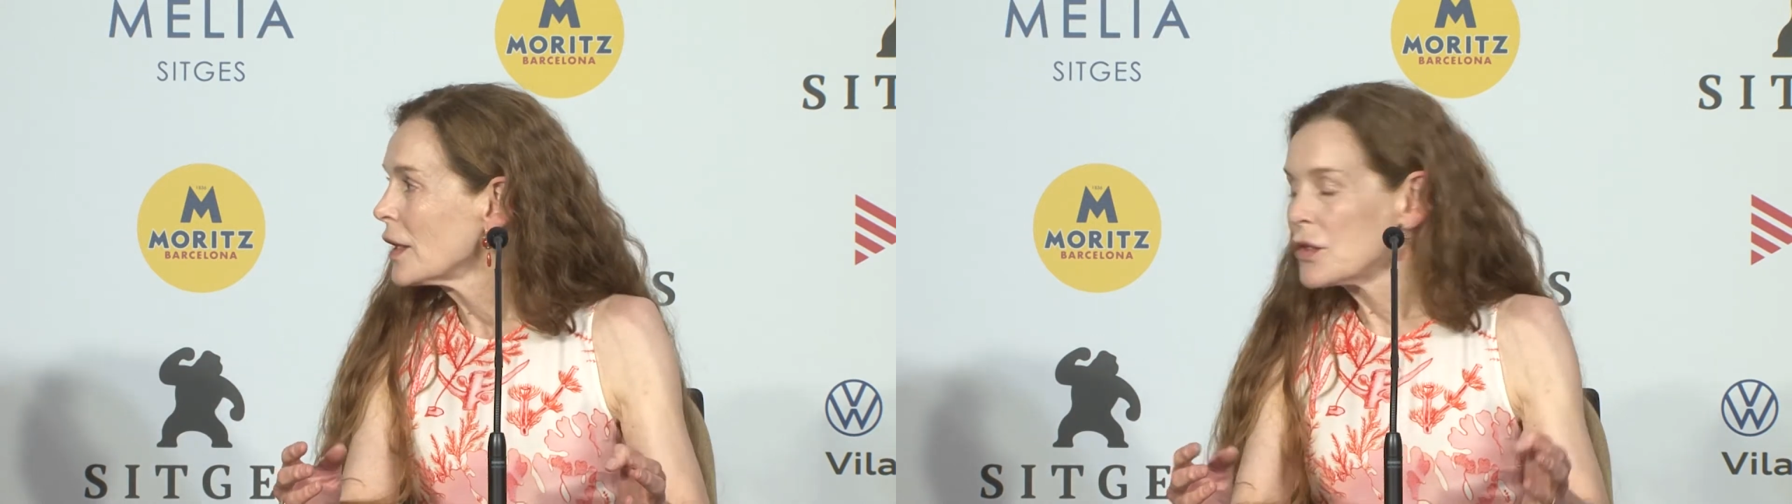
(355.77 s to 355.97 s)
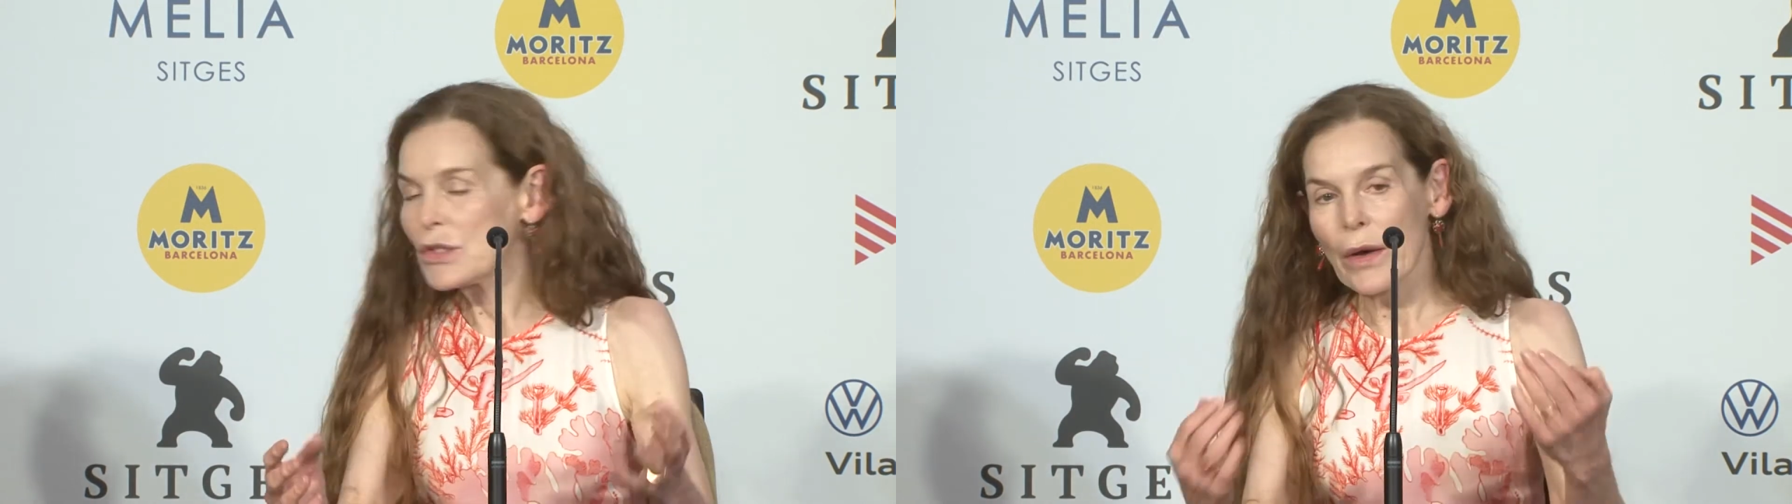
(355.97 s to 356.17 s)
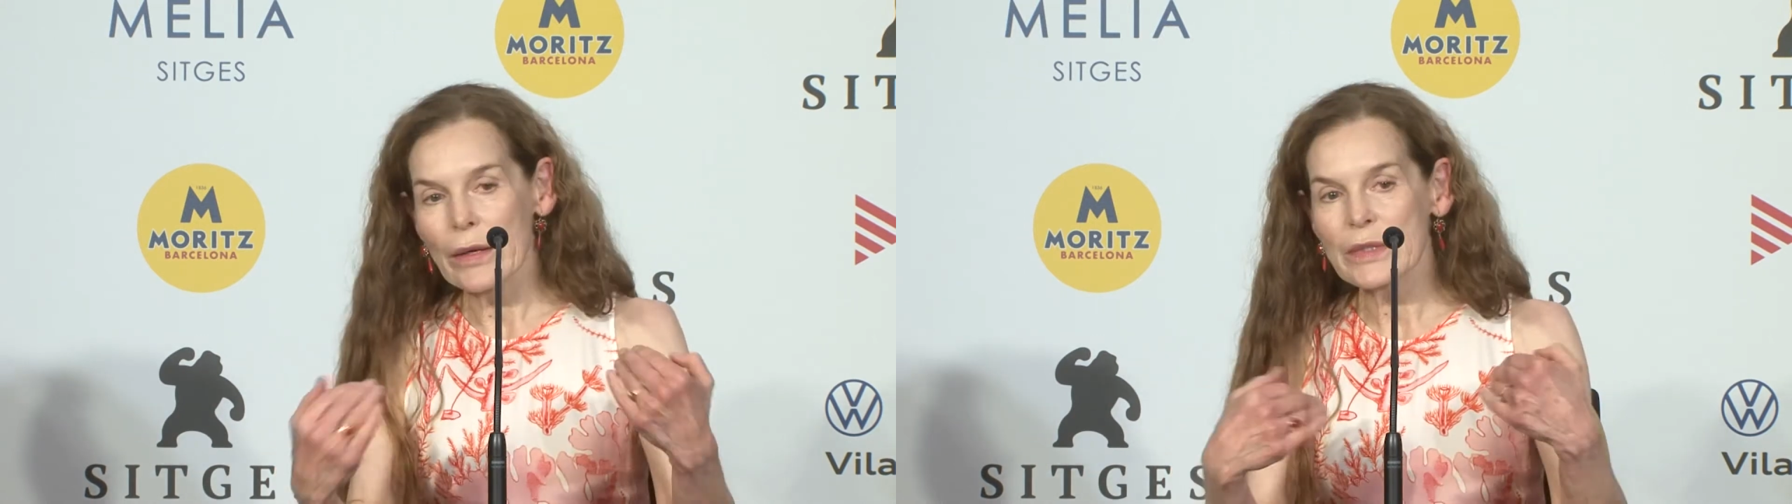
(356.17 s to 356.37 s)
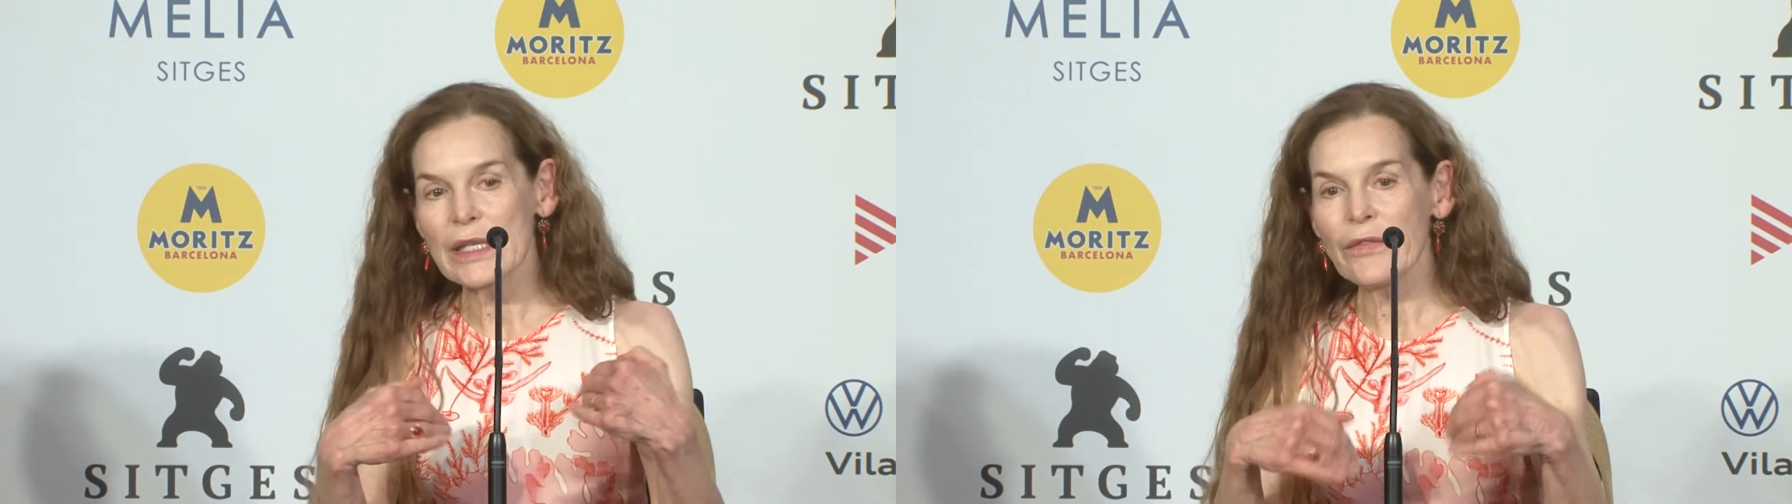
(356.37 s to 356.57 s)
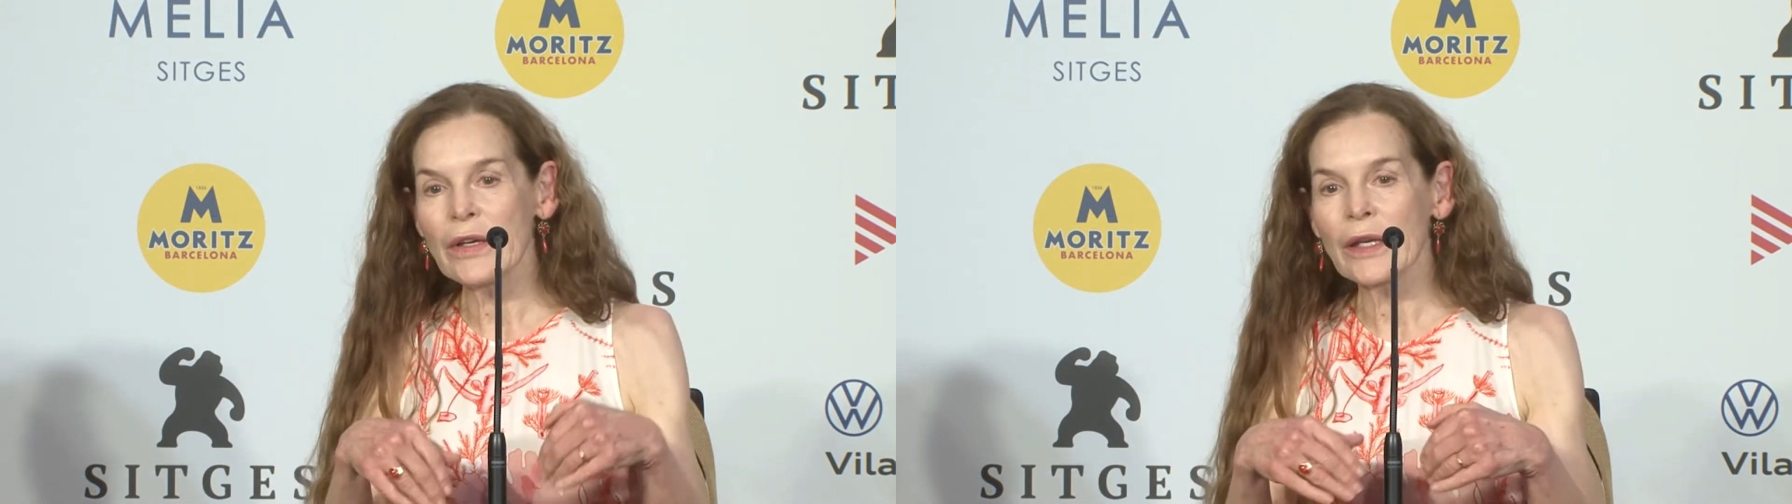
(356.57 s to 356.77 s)
So I was
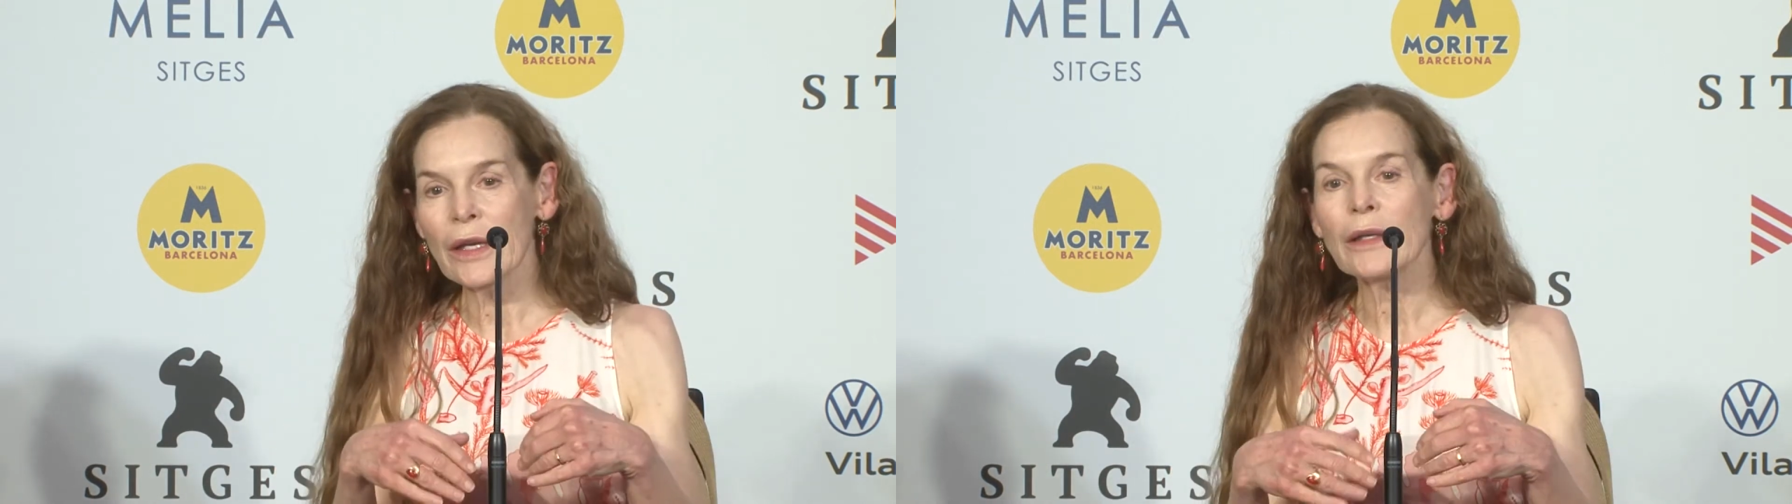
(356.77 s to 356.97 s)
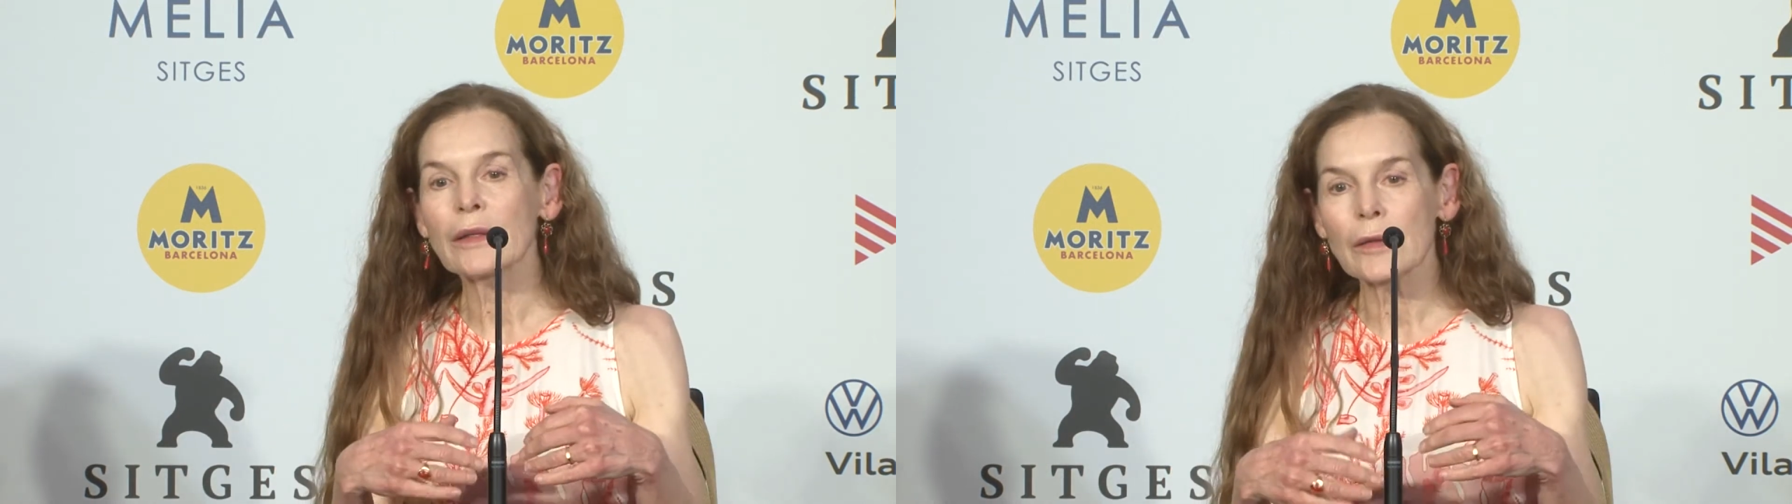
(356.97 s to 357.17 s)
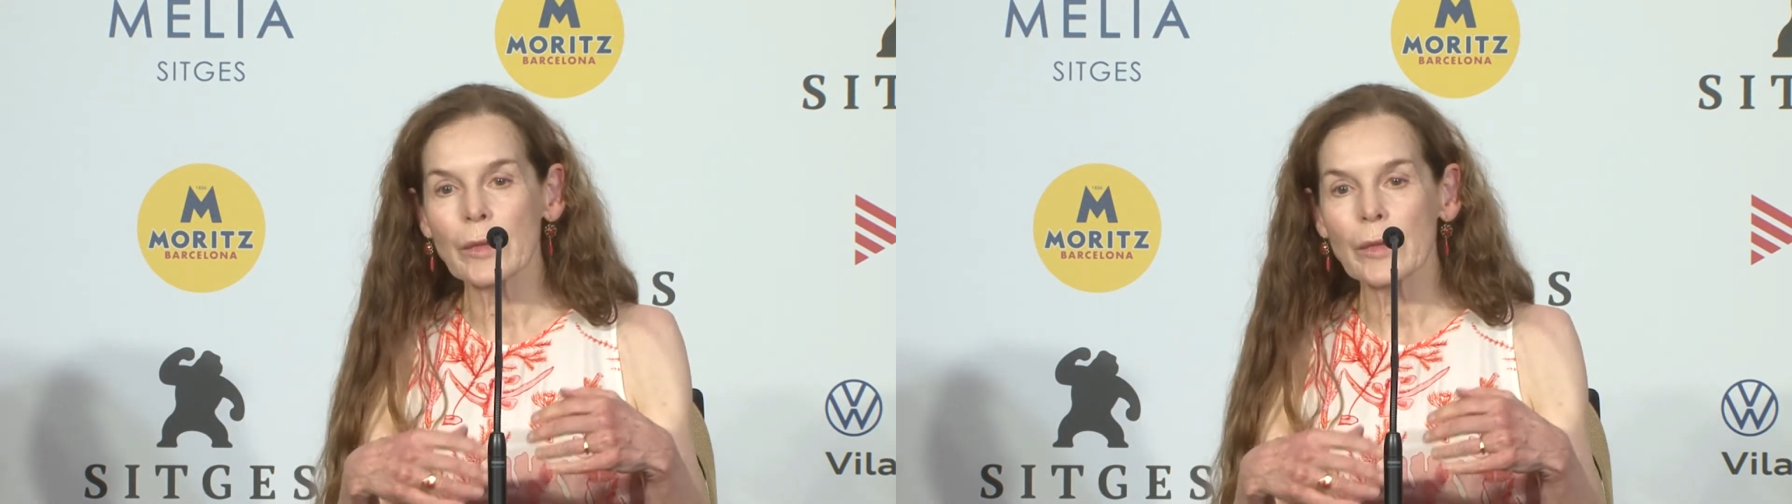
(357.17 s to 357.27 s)
living in England,